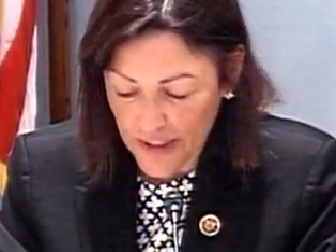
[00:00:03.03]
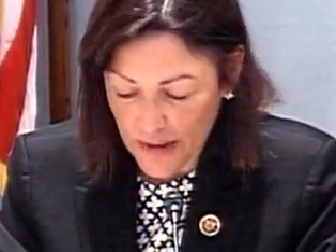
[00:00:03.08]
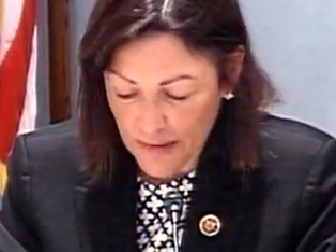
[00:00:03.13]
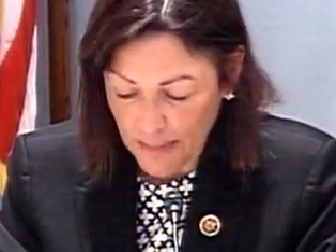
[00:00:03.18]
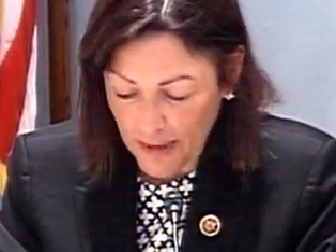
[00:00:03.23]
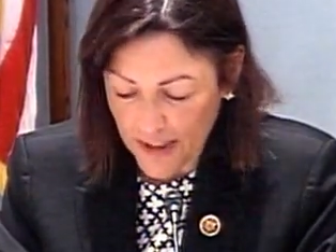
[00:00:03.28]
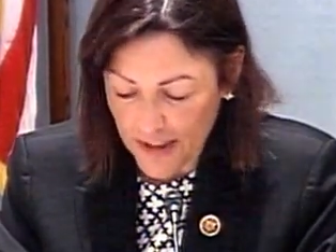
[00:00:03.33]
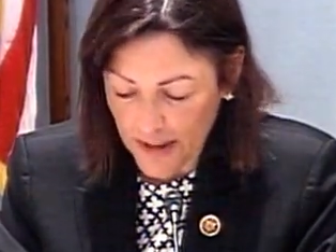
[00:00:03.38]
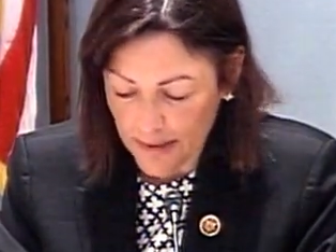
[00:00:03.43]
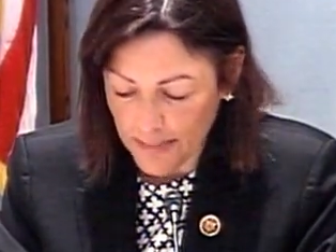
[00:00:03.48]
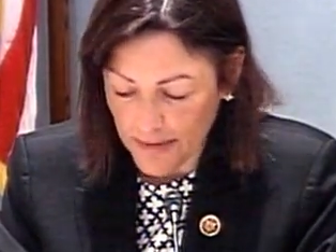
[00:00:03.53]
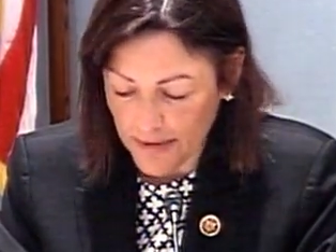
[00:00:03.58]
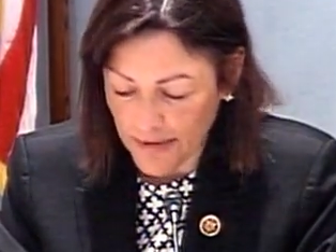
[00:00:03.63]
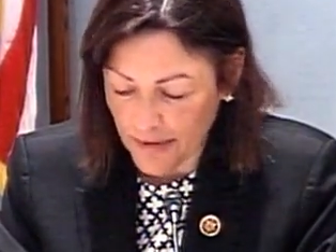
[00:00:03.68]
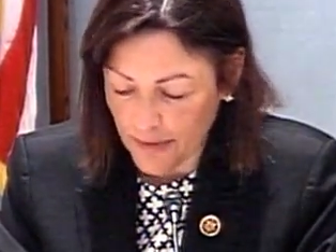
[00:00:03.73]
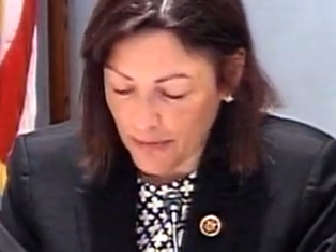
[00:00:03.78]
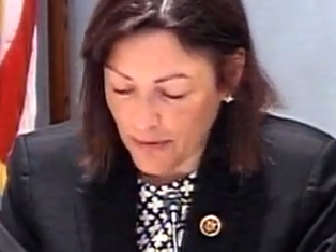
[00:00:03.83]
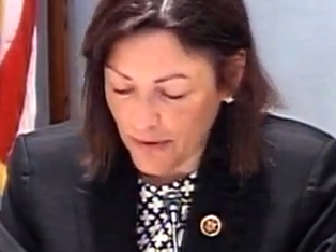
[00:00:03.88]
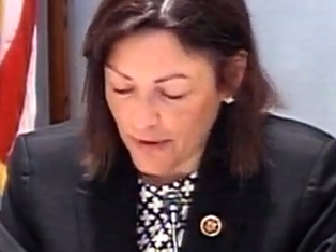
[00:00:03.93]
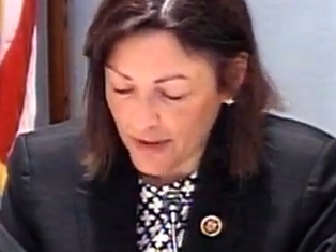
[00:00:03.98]
possible the
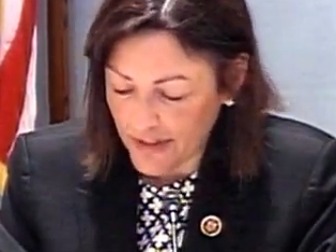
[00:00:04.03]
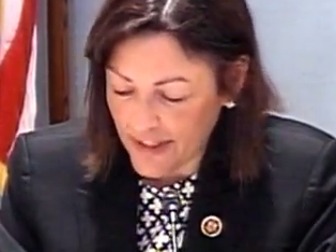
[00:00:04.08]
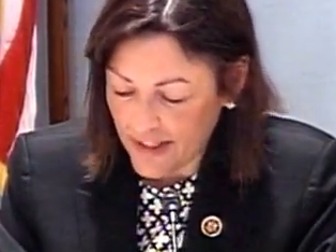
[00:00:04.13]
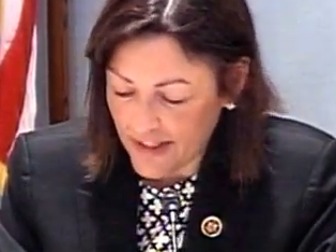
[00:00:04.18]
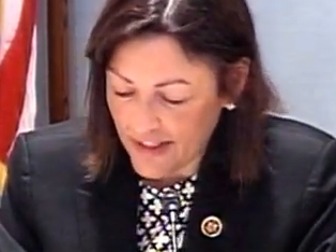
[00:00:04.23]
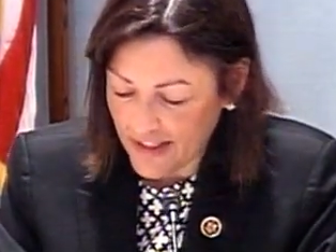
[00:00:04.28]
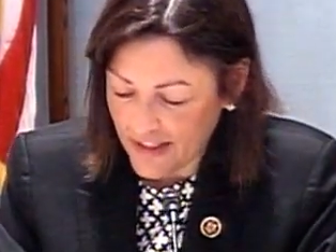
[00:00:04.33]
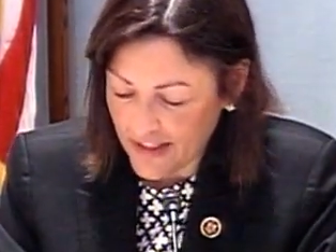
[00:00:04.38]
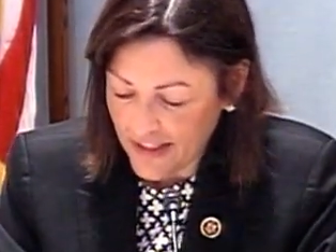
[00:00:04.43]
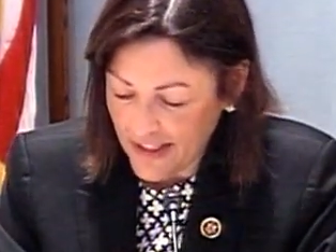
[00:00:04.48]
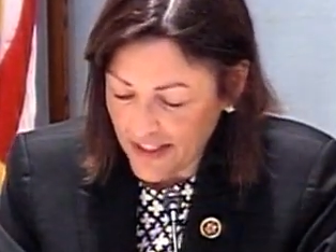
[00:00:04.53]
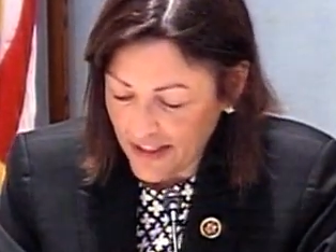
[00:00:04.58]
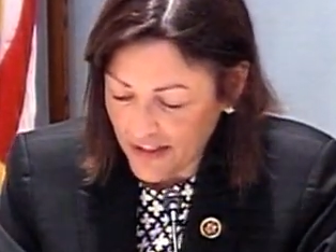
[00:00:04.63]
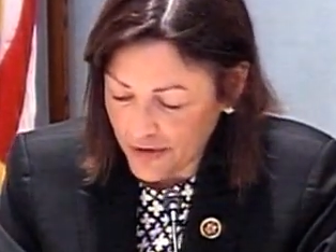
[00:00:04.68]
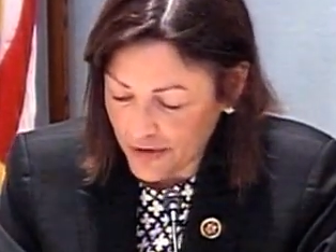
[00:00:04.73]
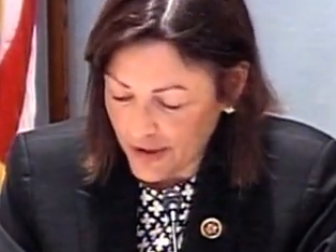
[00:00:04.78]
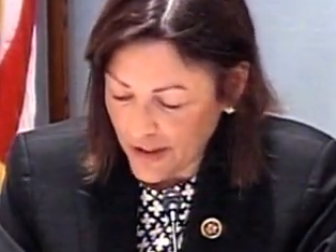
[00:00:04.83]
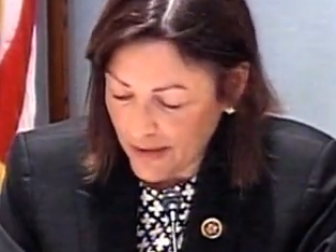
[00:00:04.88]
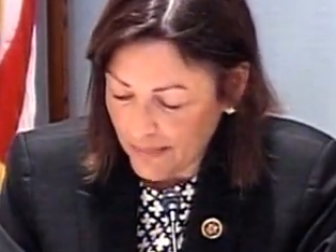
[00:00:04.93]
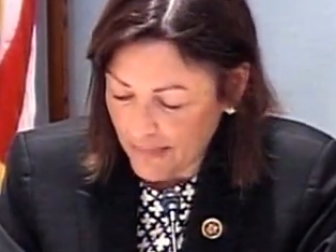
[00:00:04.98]
role that the seed
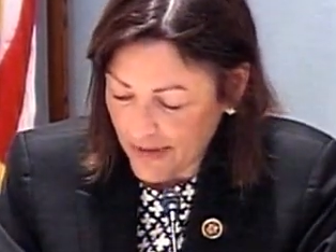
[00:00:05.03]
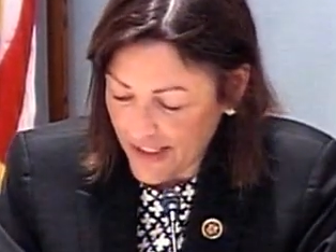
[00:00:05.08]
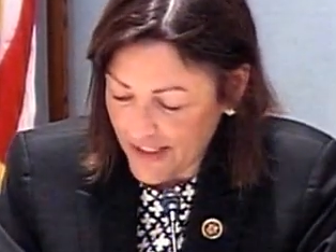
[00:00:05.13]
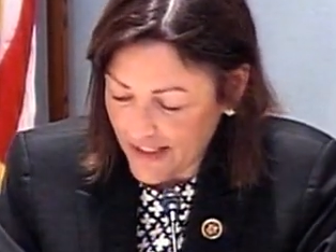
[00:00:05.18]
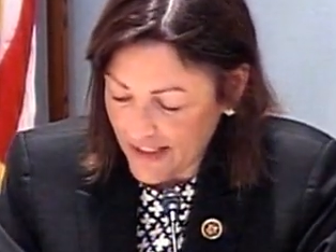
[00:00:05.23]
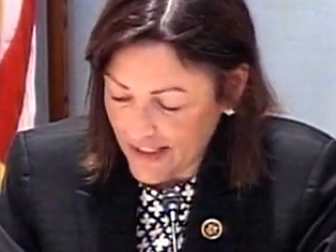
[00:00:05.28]
treatments